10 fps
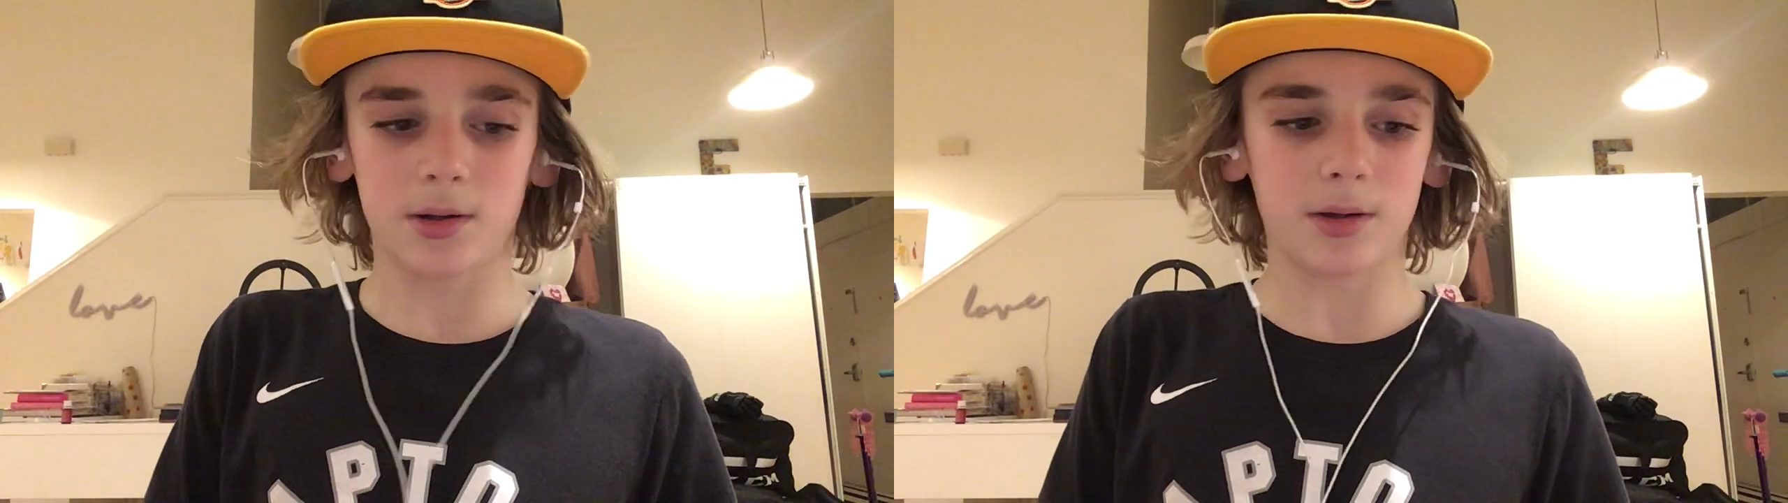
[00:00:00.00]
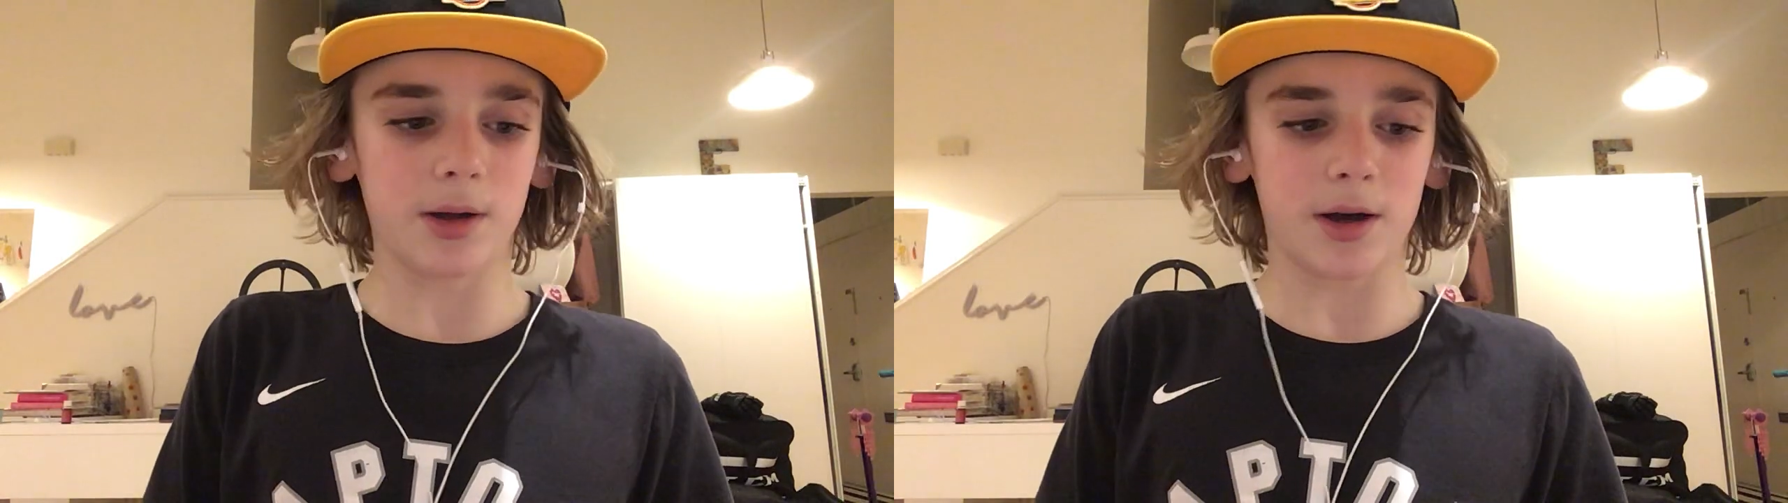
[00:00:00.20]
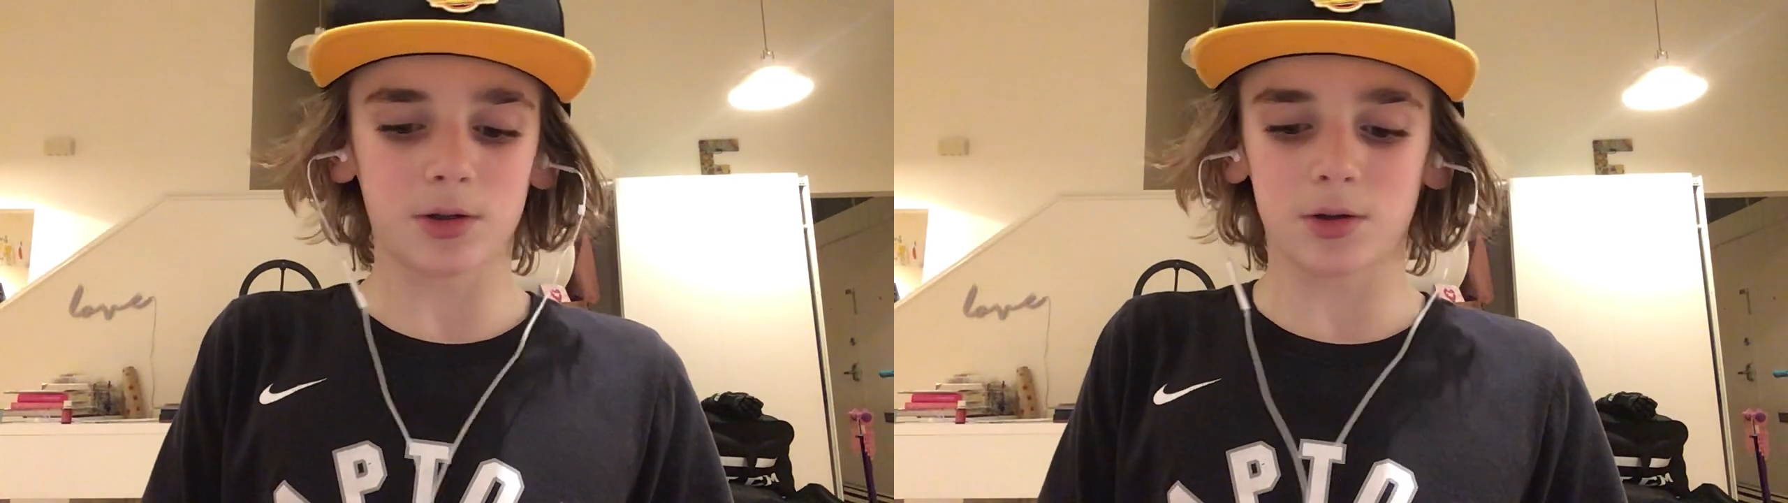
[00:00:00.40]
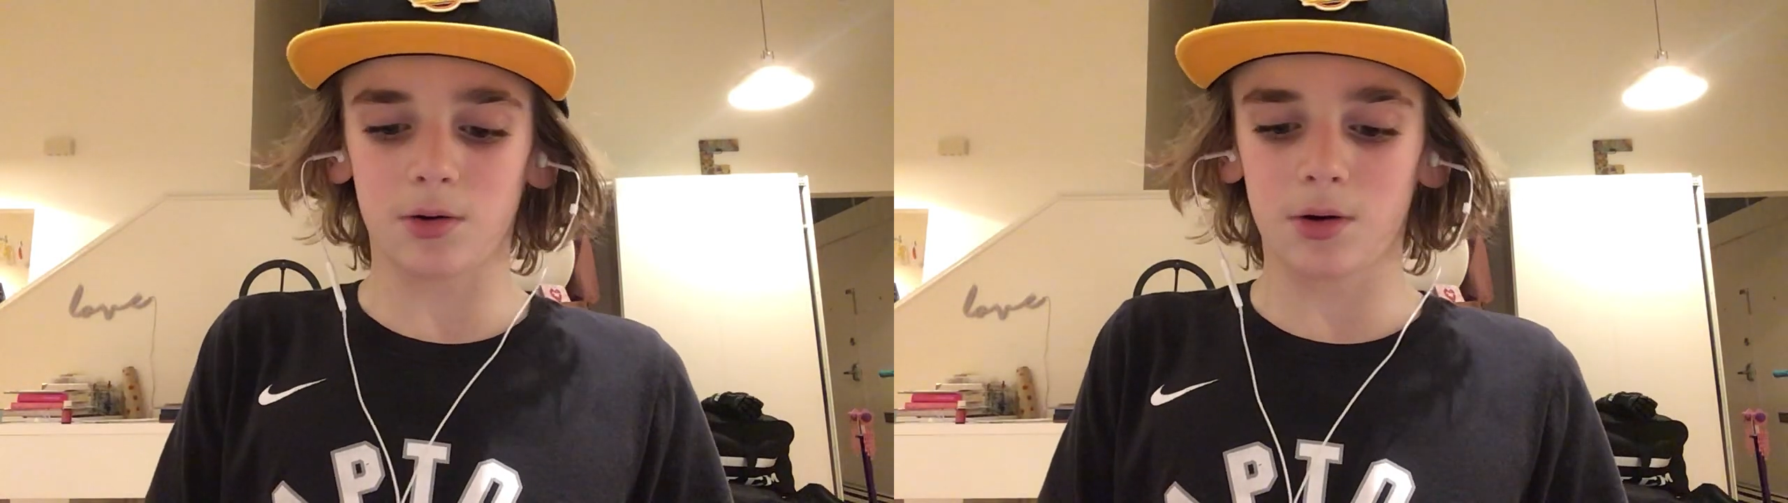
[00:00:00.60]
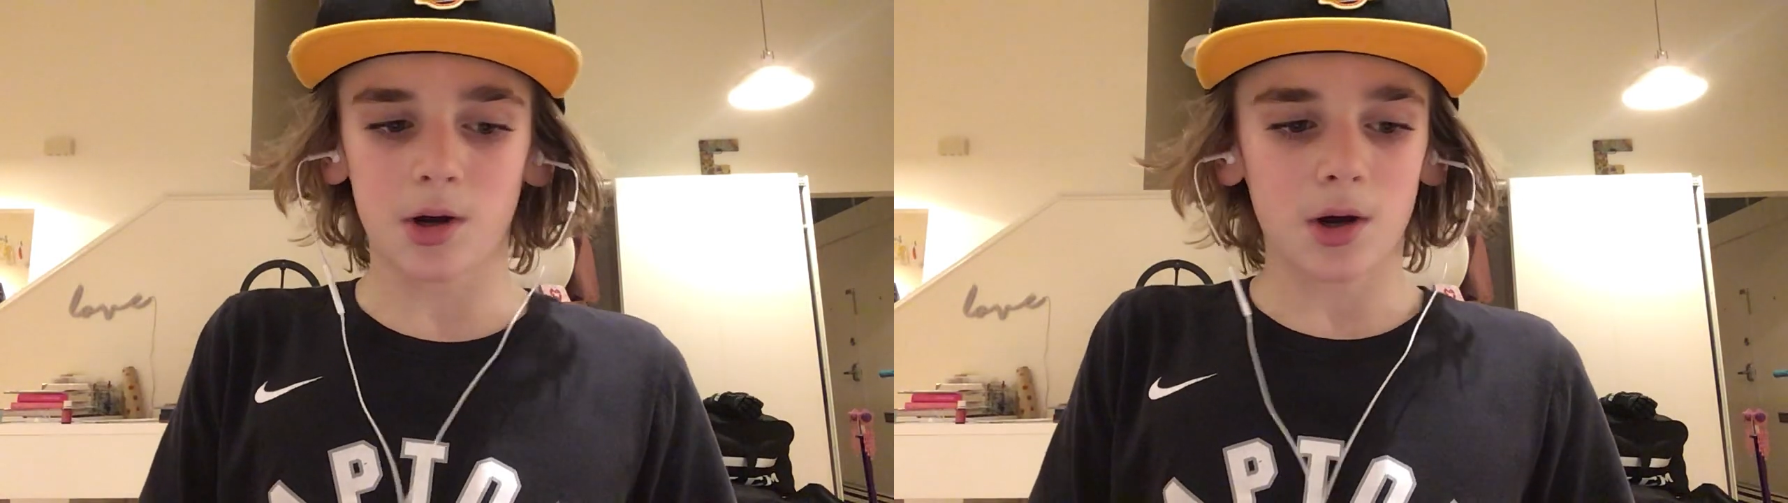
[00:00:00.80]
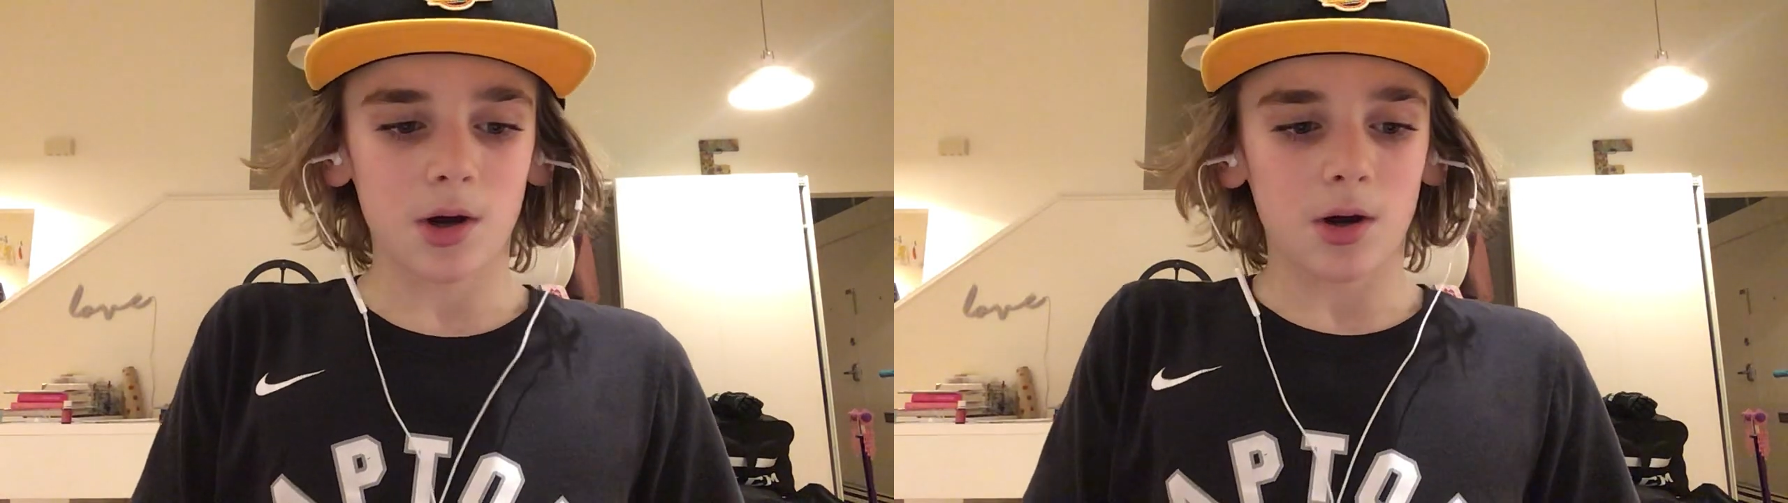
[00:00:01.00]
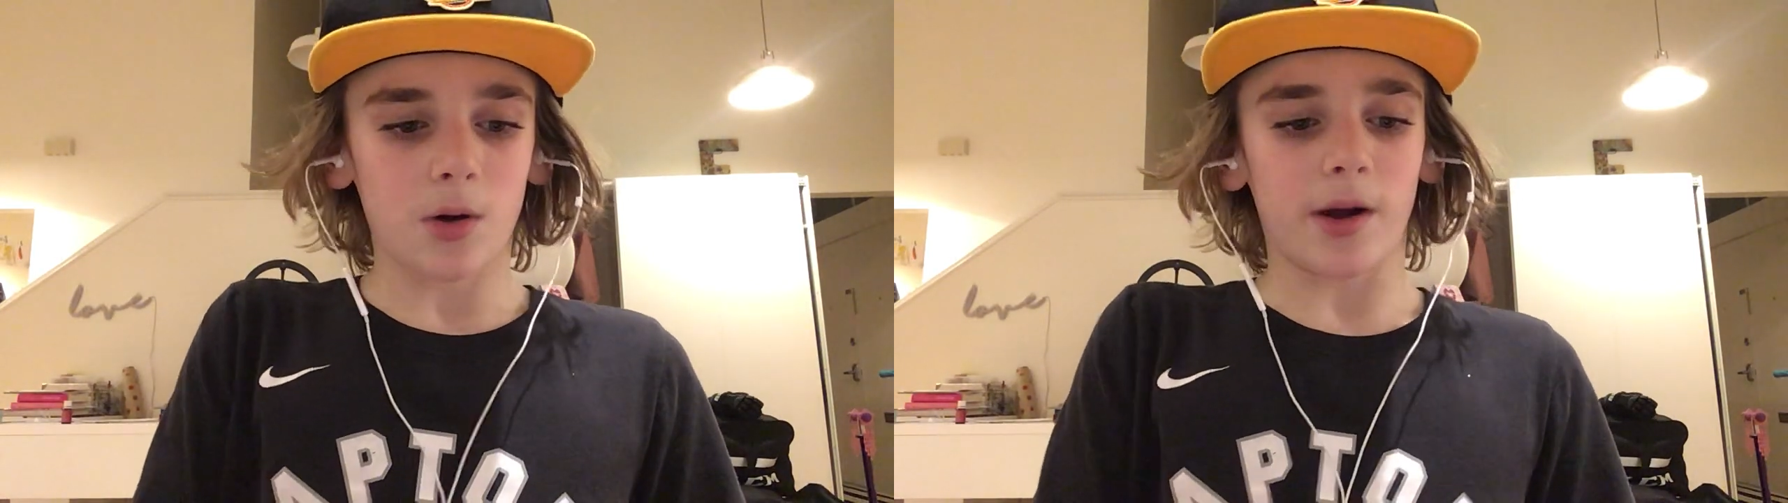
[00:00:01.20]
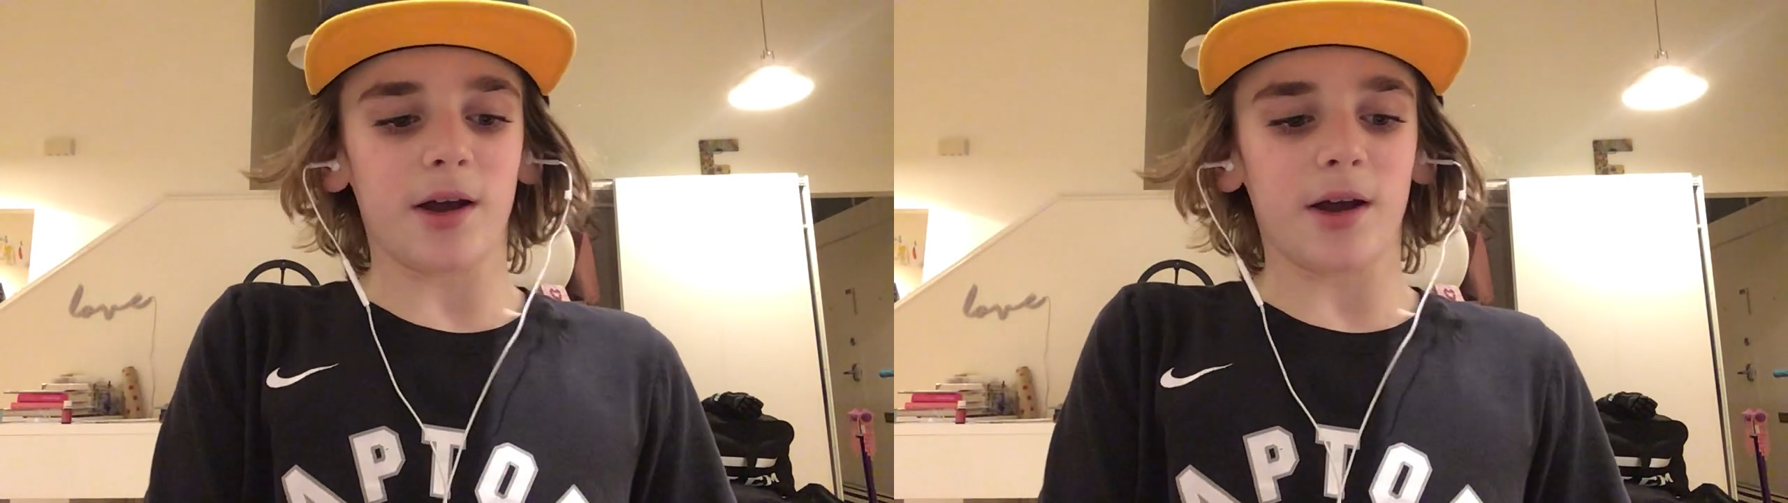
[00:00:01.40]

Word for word: yeah, so oh,